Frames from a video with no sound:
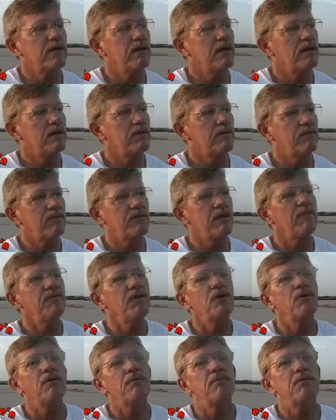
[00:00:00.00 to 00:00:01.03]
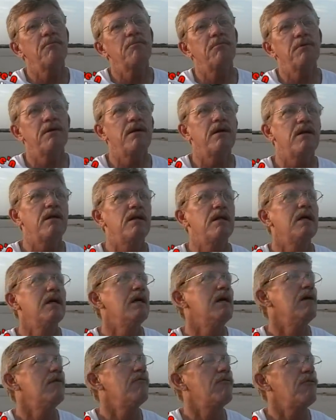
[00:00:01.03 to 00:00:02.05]
The safety equipment being,
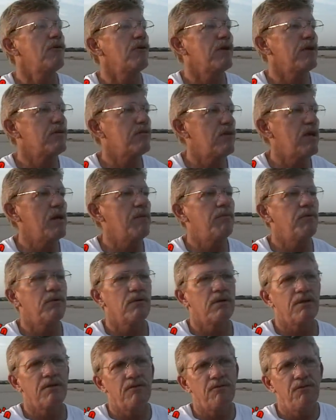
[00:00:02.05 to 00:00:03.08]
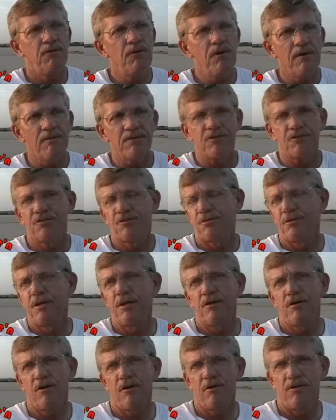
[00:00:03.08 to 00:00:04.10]
for example, if you have a
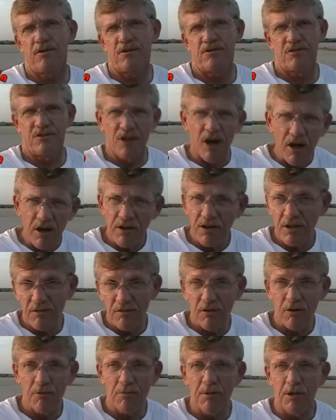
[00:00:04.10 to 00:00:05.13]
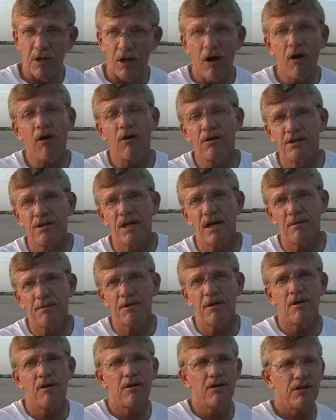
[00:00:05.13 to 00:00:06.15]
street car that's not a convertible, a
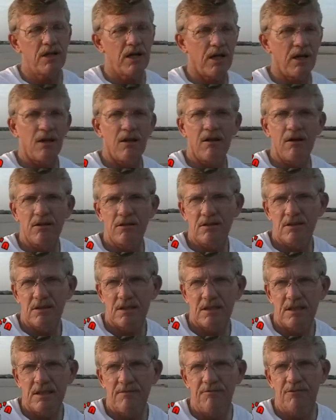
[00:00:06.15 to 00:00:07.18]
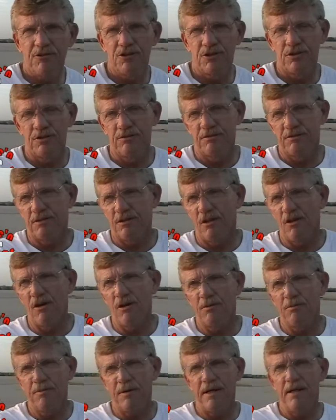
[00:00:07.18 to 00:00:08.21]
hardtop car, you got a long sleeve shirt and
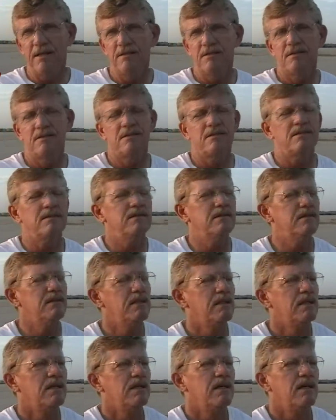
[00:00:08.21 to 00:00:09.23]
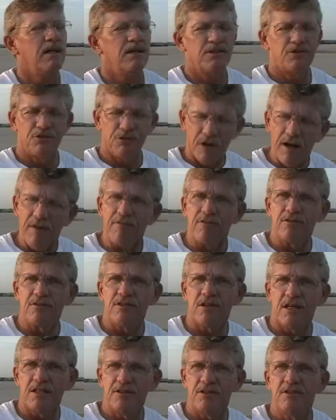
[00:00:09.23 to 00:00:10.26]
long pants and a
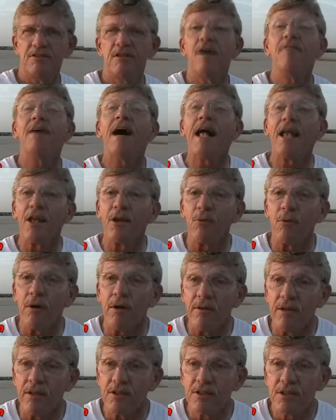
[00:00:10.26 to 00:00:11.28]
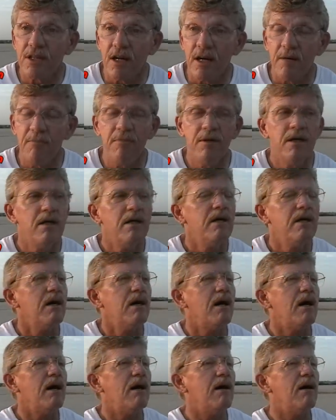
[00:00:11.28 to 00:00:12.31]
driver's license, a valid one this time,
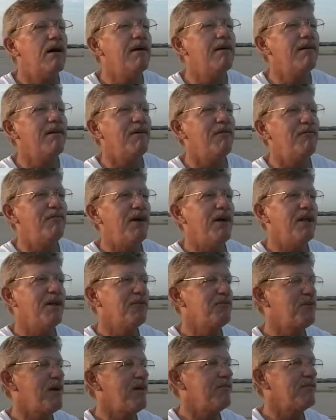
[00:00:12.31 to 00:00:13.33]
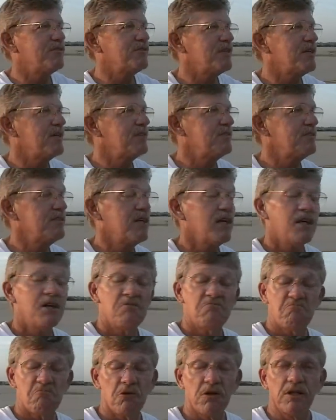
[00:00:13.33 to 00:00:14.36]
a valid driver's license,
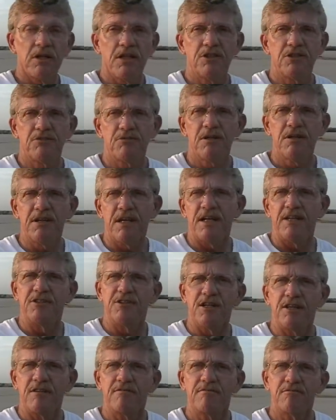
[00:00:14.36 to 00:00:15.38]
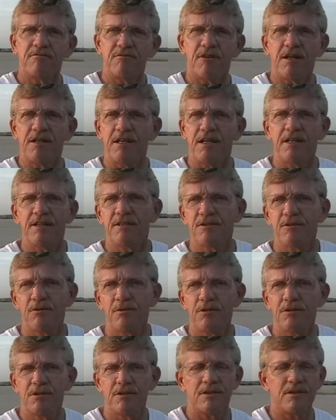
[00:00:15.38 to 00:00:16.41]
we're going to let you run that junk right down the
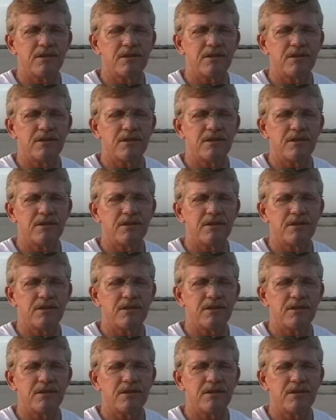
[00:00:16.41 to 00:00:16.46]
course.